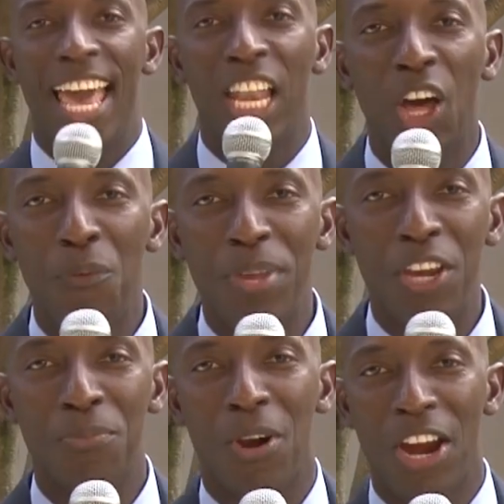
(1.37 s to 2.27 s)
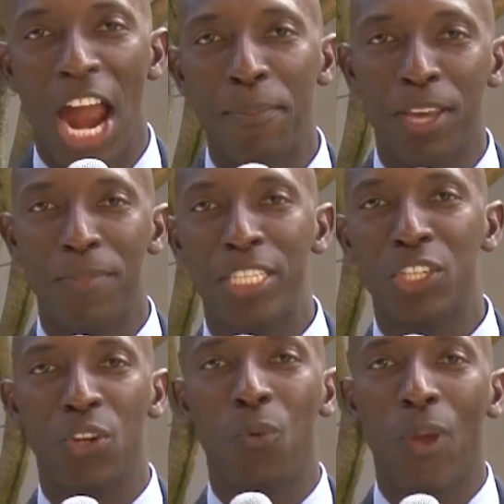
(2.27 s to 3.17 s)
Hello, Miramar. I'm
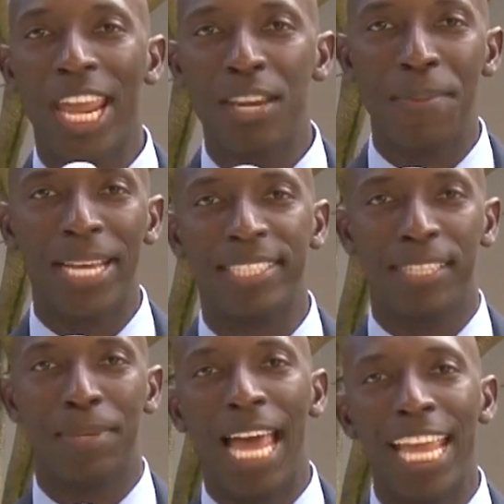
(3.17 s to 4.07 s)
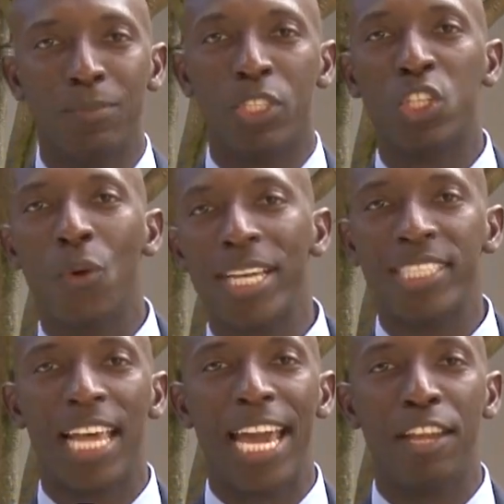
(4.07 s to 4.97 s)
Commissioner Wayne Messam, and I am so
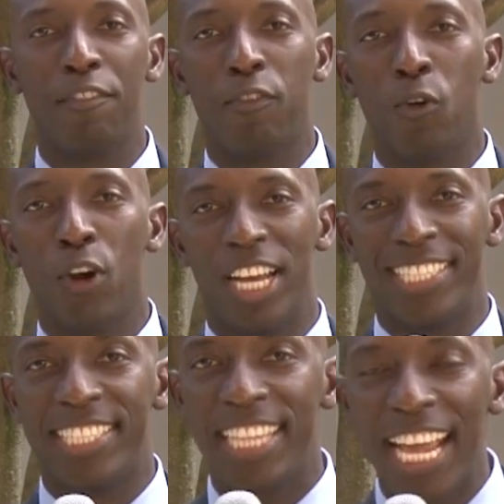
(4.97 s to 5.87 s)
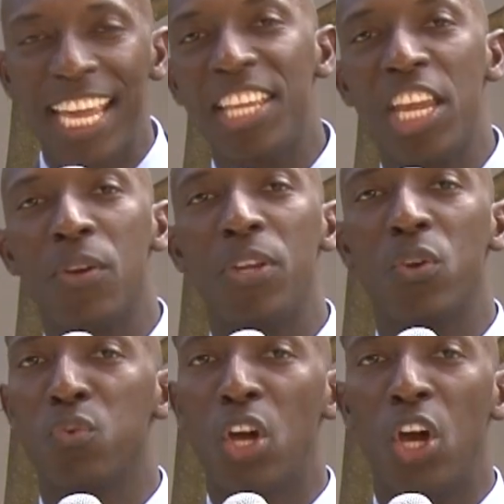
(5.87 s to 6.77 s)
excited for a second year in
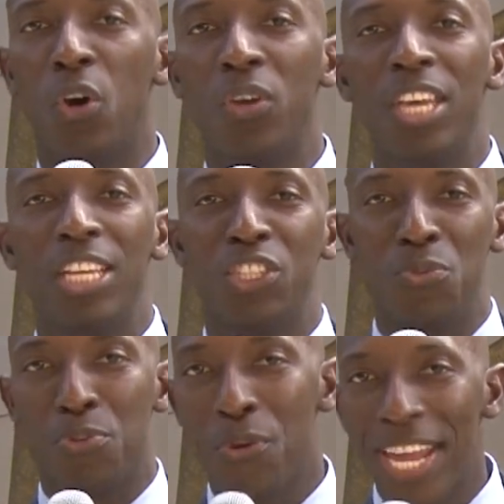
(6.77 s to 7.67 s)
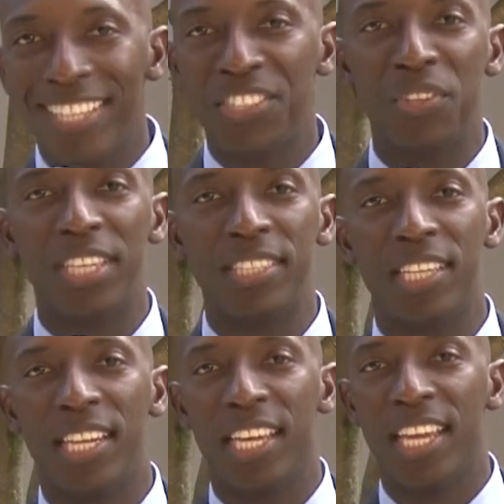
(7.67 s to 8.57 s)
a row to bring to the
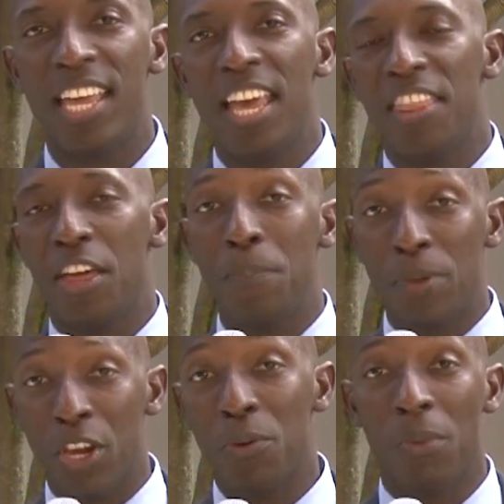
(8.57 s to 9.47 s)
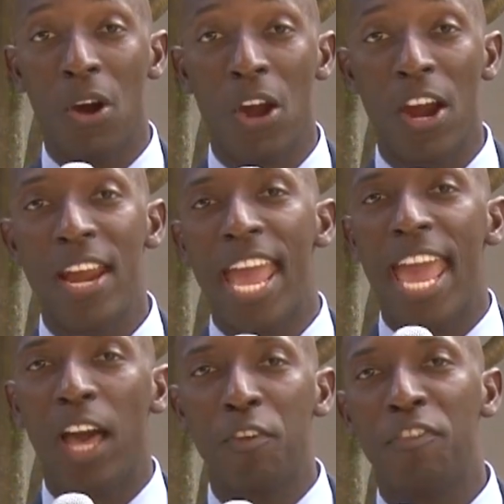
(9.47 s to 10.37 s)
city the Miramar
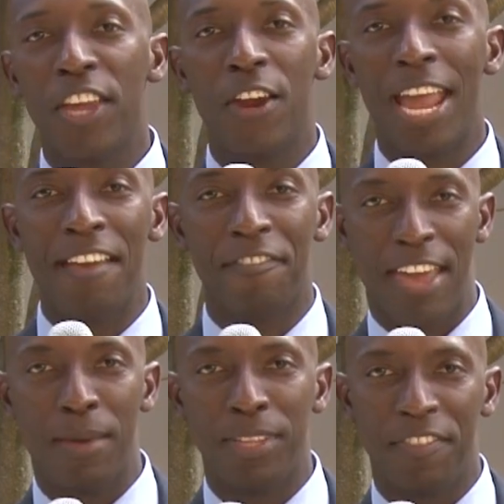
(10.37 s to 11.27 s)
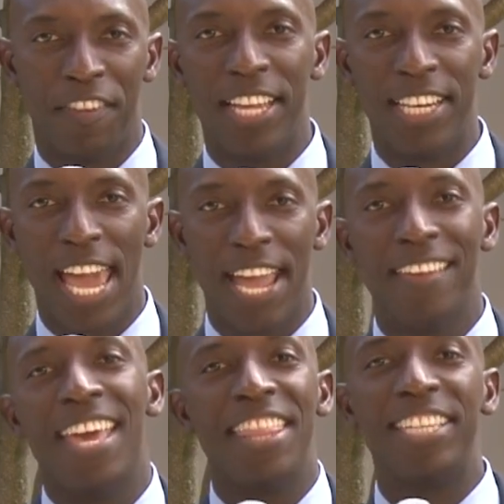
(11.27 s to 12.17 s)
Health Fair and Family Fun Day.
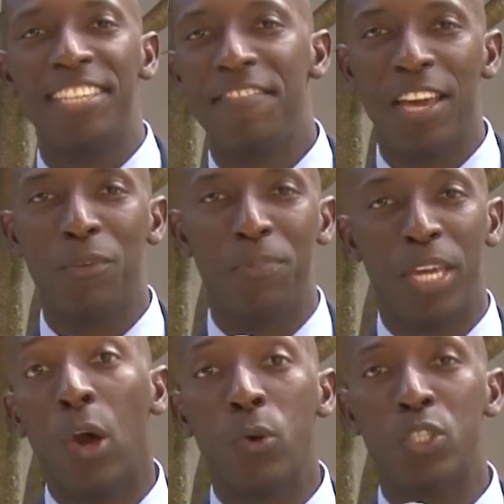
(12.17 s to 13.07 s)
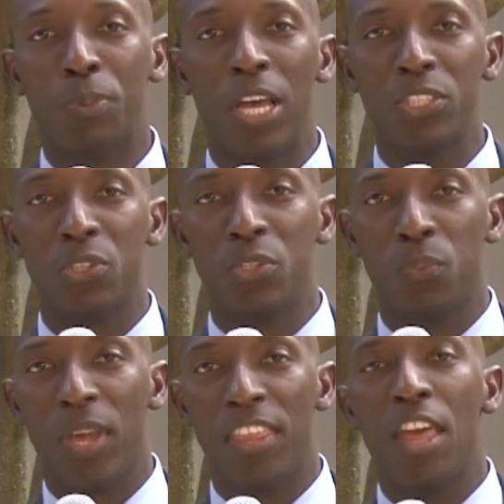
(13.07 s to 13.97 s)
This event will be co sponsored
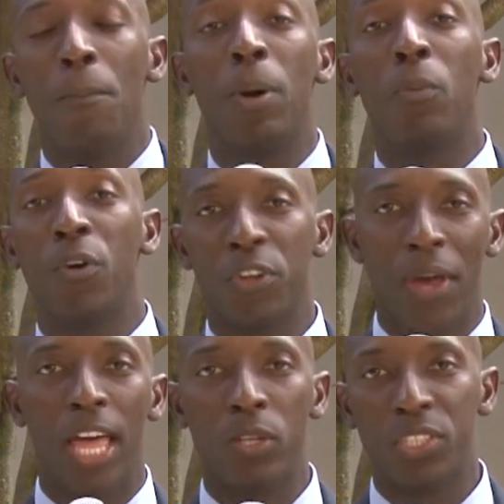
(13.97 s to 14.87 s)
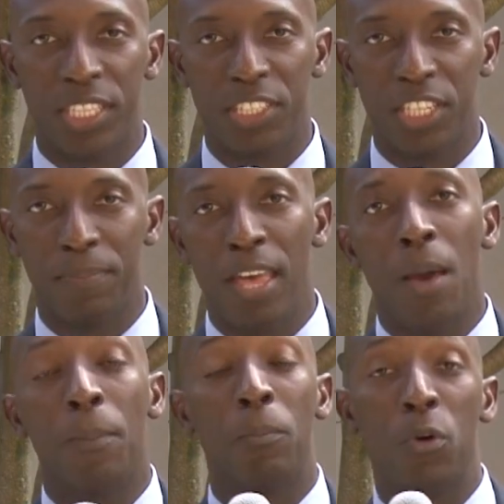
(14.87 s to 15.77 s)
with Memorial Health System,
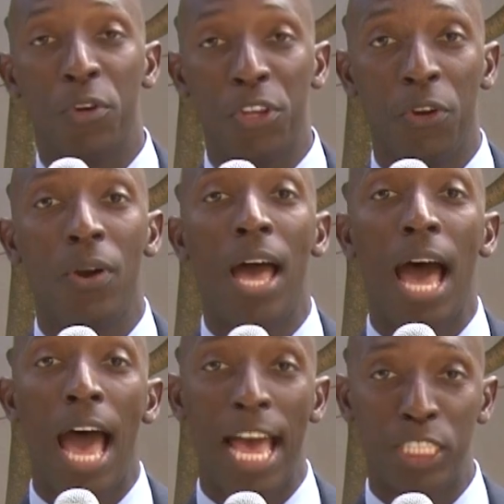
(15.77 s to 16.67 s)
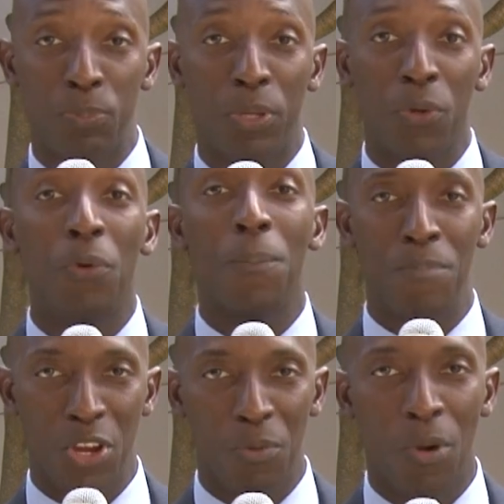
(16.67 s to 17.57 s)
Memorial Hospital
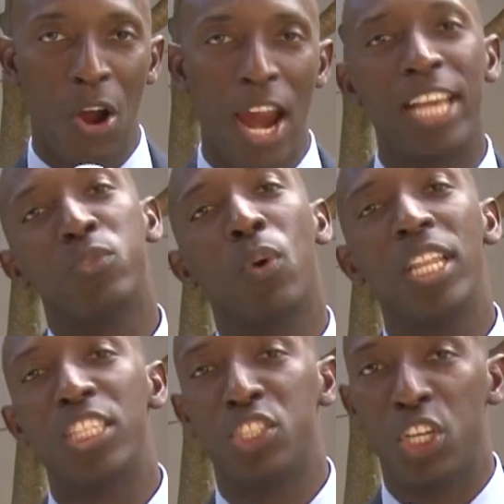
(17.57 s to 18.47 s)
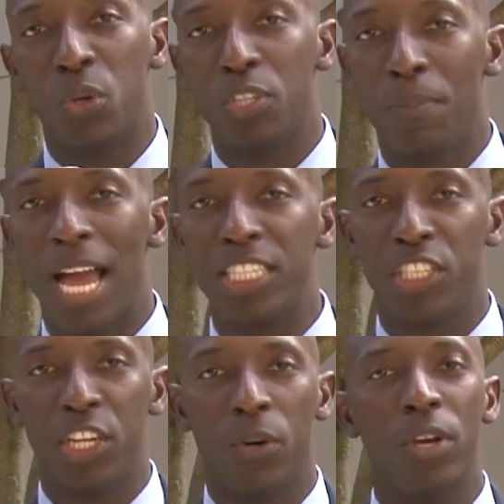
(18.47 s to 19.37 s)
Miramar, as well as Joe
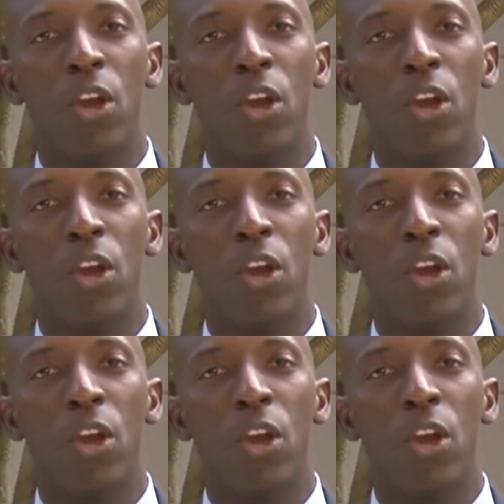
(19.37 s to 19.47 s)
DiMaggio.